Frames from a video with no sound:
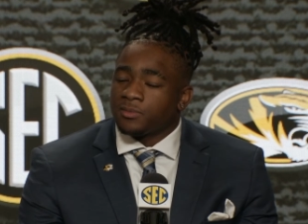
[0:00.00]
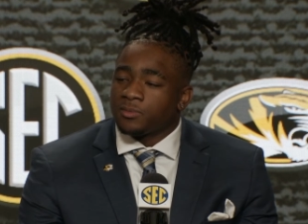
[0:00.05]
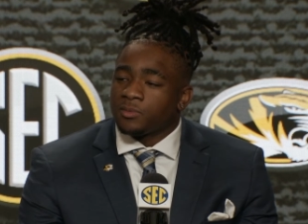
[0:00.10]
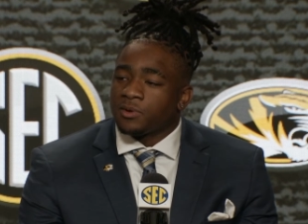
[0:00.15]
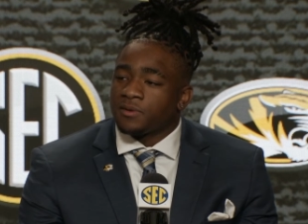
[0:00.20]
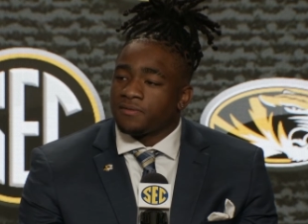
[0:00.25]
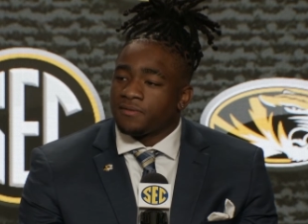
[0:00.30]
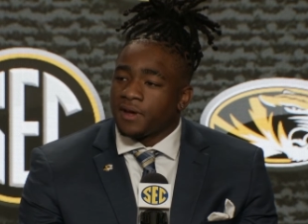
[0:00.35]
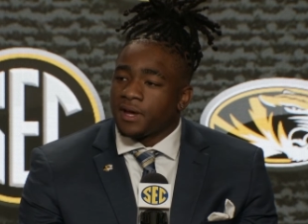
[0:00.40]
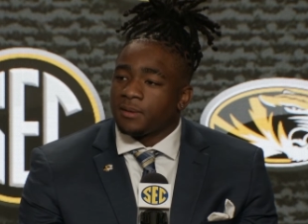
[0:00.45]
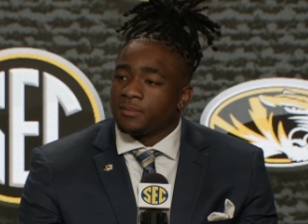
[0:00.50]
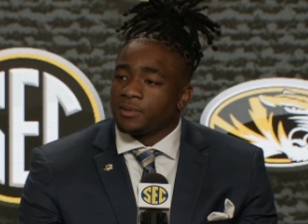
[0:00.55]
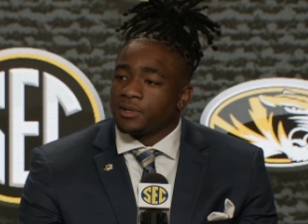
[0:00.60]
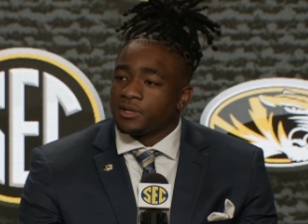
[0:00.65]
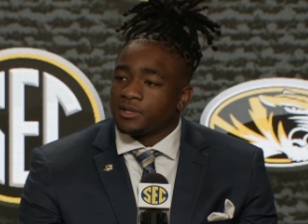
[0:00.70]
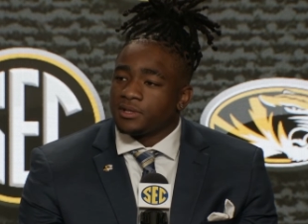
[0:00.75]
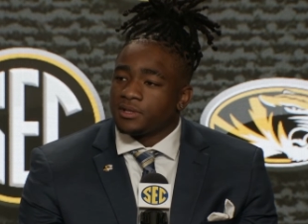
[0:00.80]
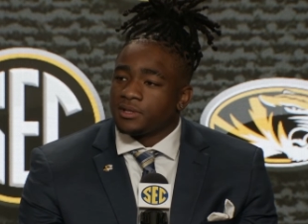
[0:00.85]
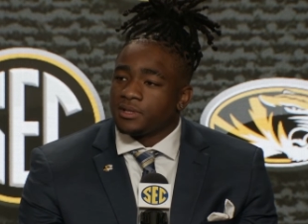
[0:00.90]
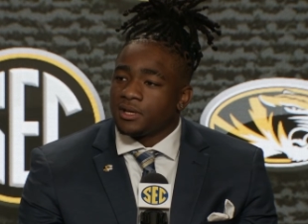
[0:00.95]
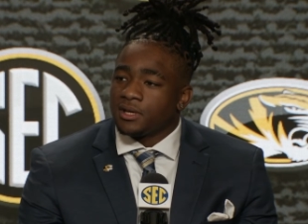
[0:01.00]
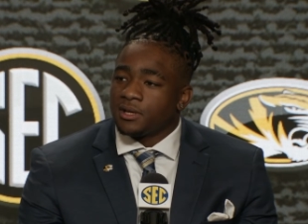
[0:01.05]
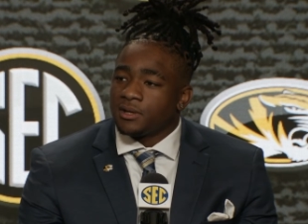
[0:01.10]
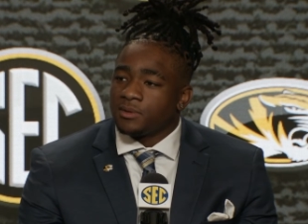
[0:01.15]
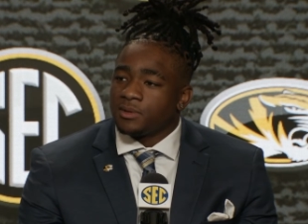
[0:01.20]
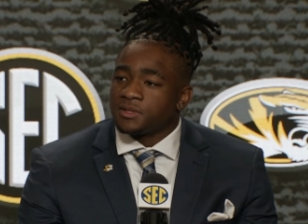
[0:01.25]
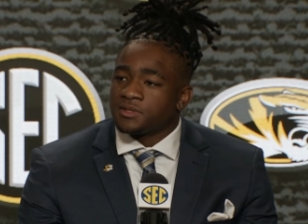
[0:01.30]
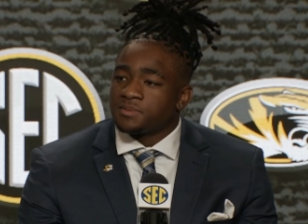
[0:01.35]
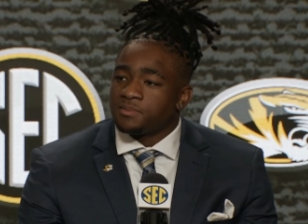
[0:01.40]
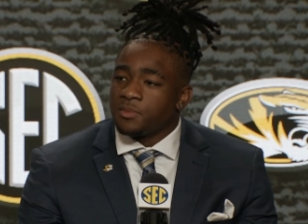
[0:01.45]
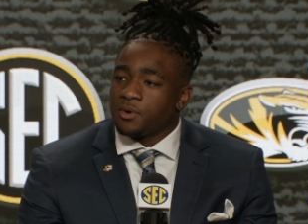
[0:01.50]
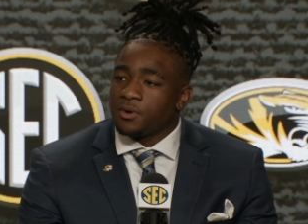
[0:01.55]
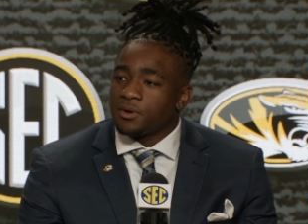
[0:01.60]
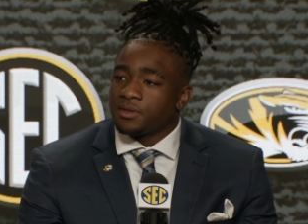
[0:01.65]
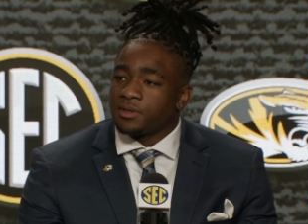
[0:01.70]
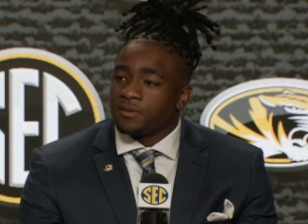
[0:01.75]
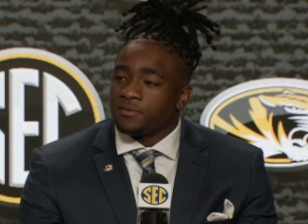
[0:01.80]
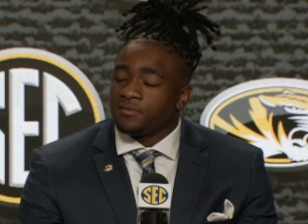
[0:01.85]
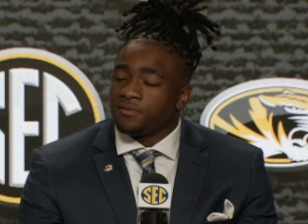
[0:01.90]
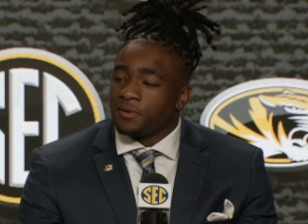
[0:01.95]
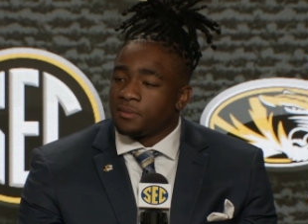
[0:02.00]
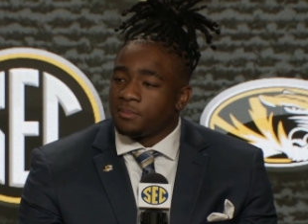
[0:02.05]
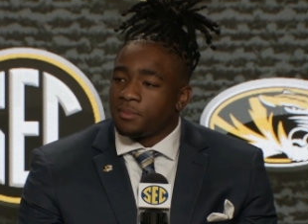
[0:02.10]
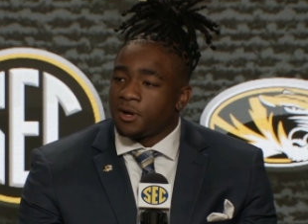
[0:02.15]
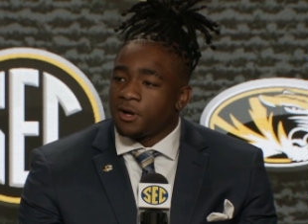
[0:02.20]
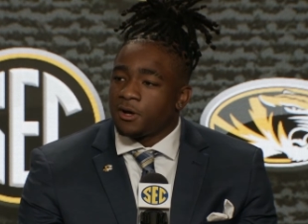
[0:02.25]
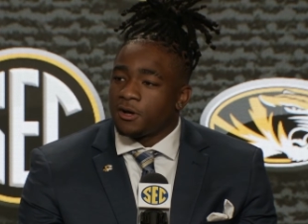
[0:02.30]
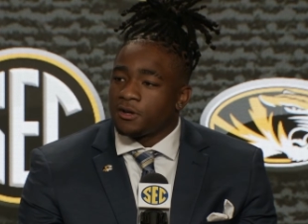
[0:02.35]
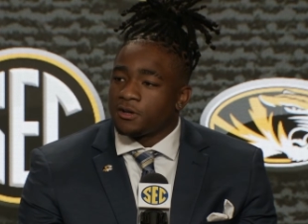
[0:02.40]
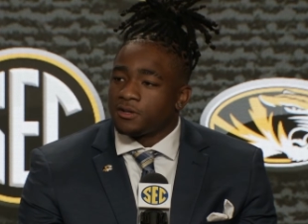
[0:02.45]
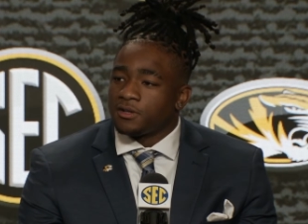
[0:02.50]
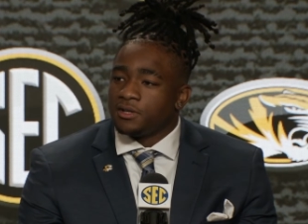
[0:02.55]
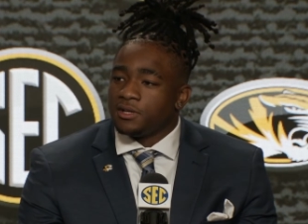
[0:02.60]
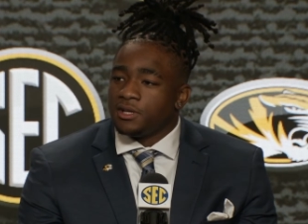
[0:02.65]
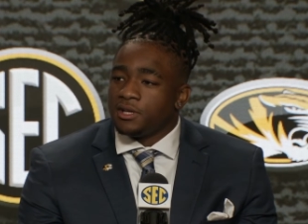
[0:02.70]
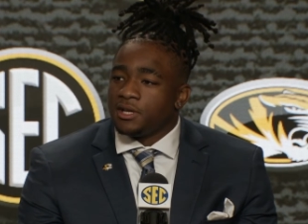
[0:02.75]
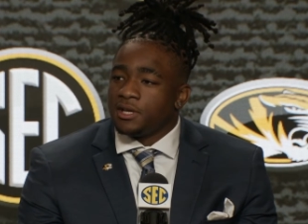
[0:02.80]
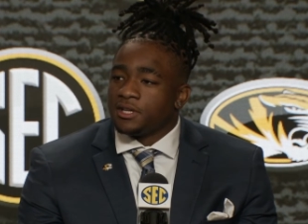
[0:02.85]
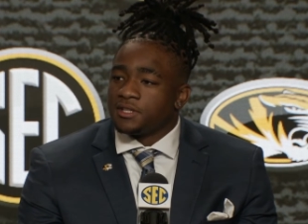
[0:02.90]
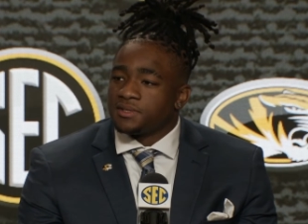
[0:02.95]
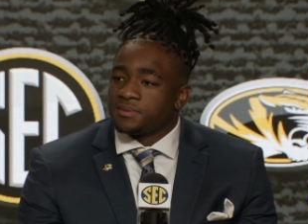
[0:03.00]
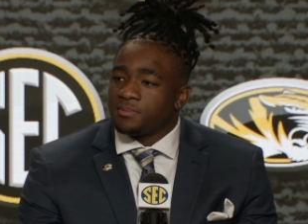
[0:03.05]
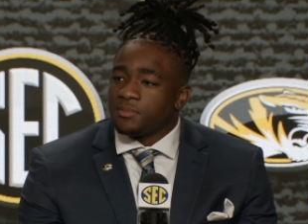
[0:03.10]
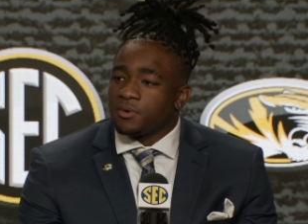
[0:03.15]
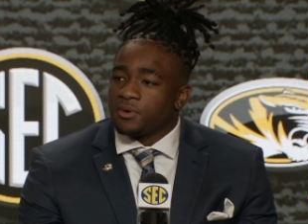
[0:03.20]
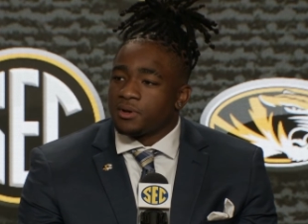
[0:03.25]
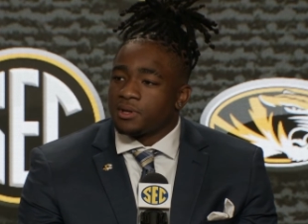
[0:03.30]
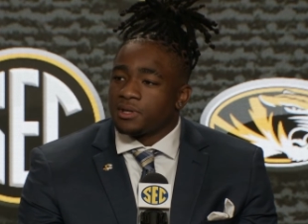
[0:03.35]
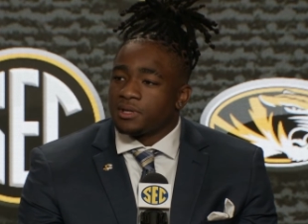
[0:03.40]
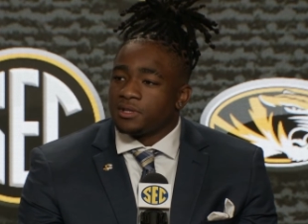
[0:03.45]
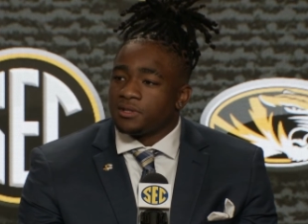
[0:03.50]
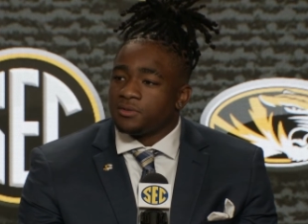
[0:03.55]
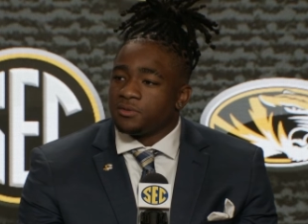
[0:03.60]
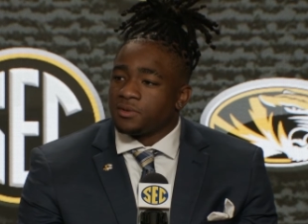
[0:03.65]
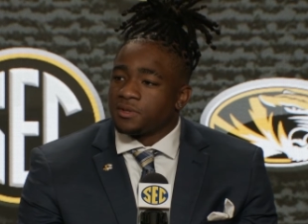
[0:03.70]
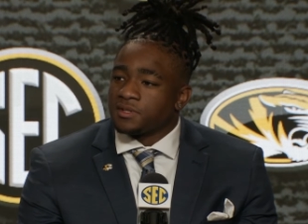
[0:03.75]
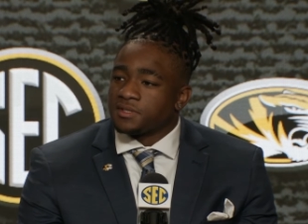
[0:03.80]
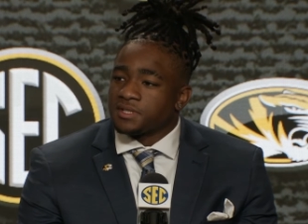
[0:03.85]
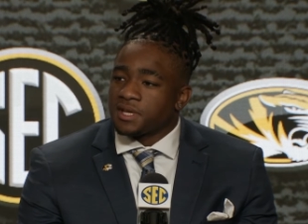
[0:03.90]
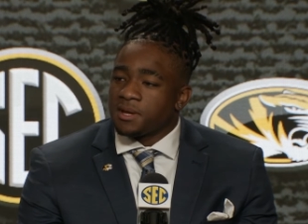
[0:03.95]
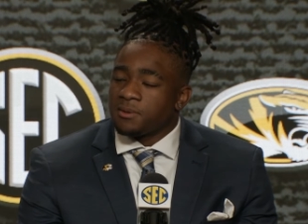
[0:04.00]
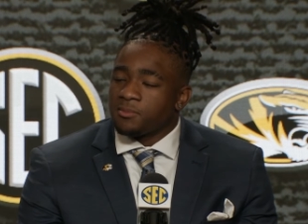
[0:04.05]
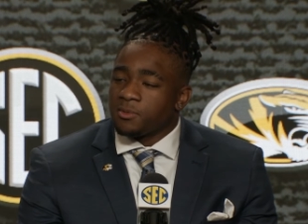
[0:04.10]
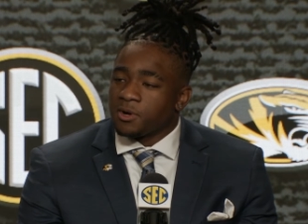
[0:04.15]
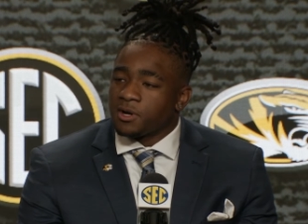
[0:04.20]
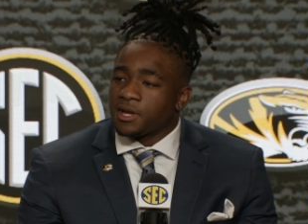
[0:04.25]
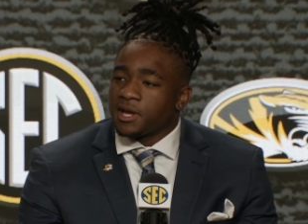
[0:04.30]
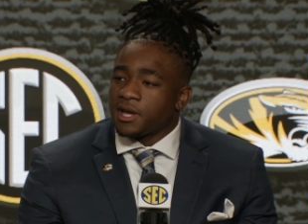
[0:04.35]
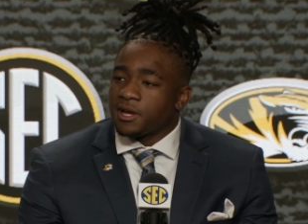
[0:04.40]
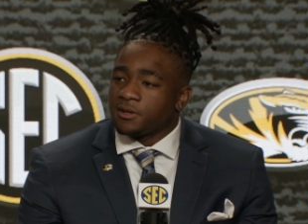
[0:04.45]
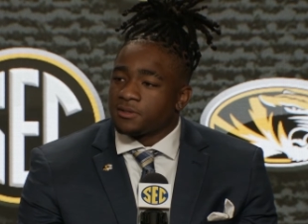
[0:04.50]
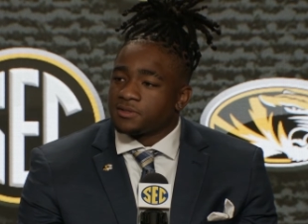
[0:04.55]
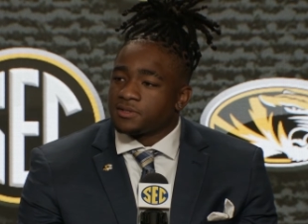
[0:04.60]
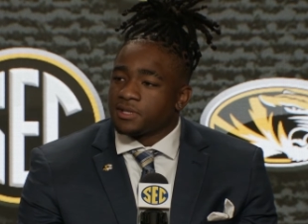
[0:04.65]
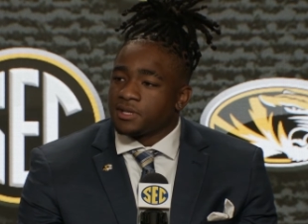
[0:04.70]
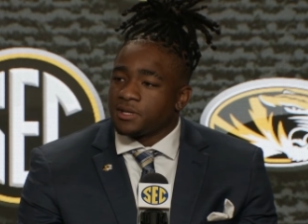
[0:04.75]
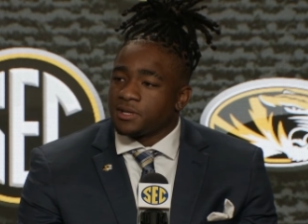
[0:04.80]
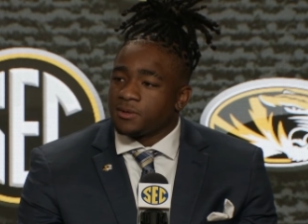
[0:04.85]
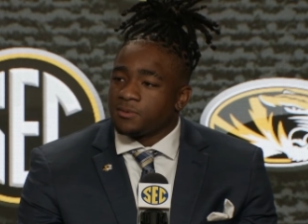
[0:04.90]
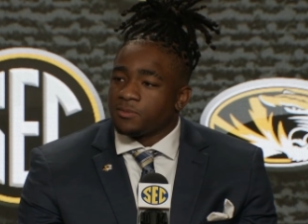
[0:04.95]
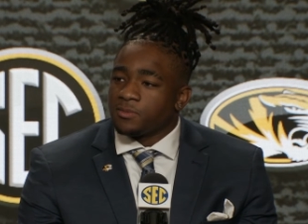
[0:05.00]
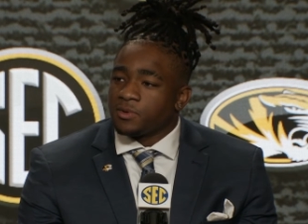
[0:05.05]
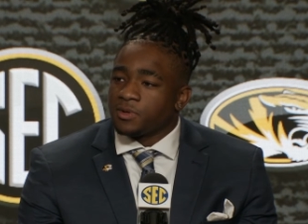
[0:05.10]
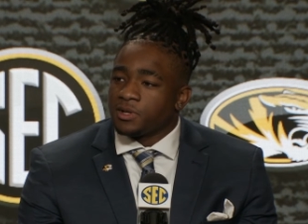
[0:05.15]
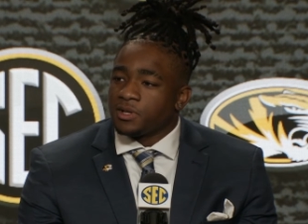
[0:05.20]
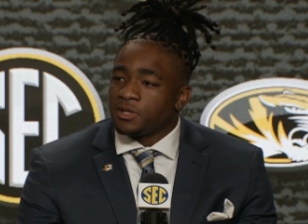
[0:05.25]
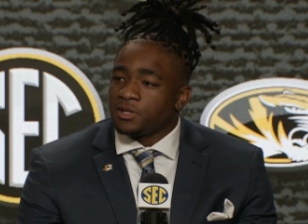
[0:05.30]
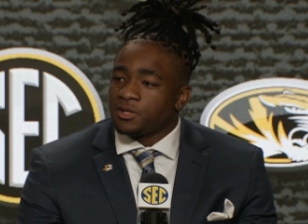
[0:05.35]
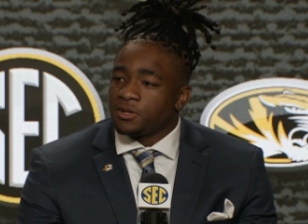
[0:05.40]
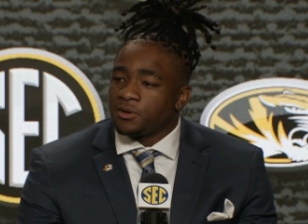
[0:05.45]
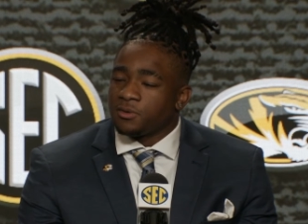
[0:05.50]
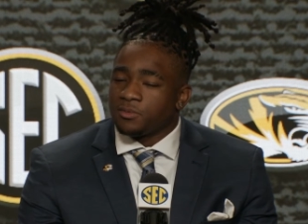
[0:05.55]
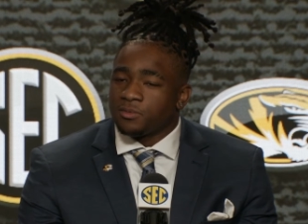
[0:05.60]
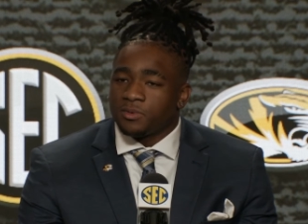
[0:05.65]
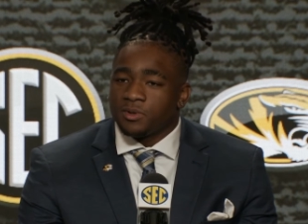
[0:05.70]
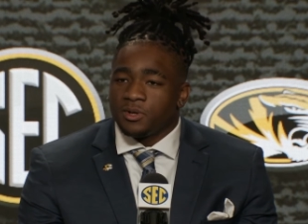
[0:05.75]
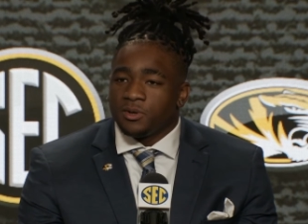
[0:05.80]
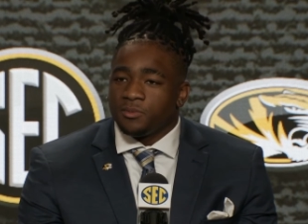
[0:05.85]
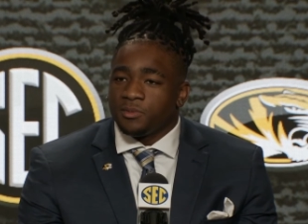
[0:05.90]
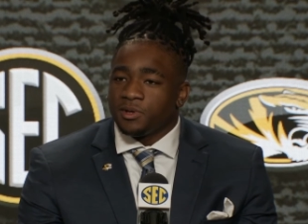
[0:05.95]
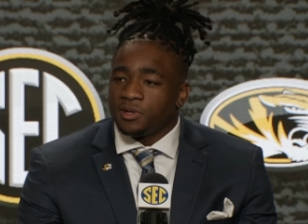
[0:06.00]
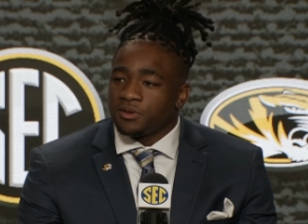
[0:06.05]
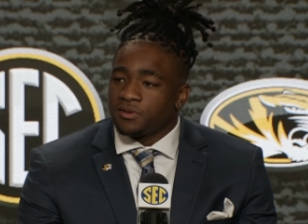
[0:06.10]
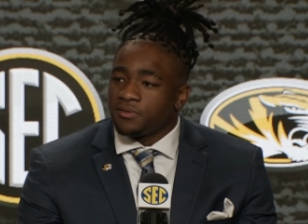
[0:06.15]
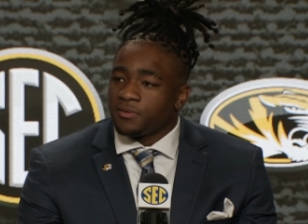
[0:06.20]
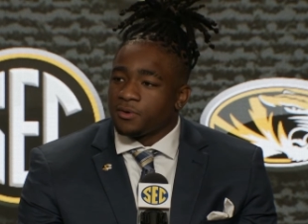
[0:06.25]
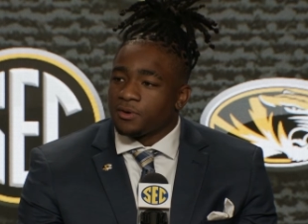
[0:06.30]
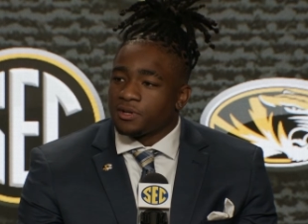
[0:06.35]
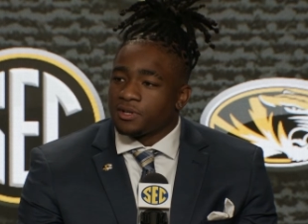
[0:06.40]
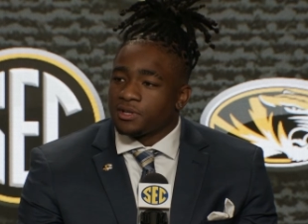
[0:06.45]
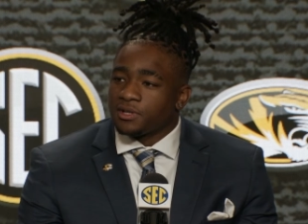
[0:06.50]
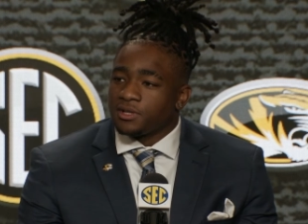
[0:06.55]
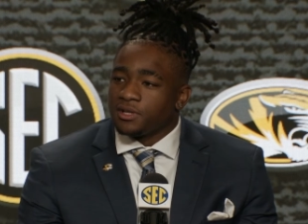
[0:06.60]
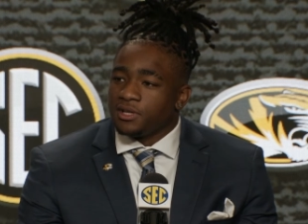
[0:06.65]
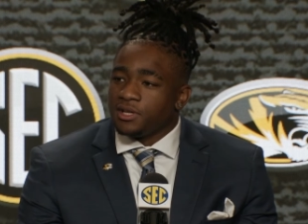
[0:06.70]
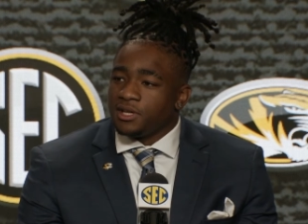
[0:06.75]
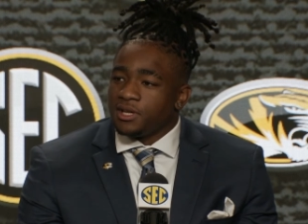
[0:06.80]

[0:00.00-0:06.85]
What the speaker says: We're family. It's more than football, it's more than doing the same workouts. We look forward to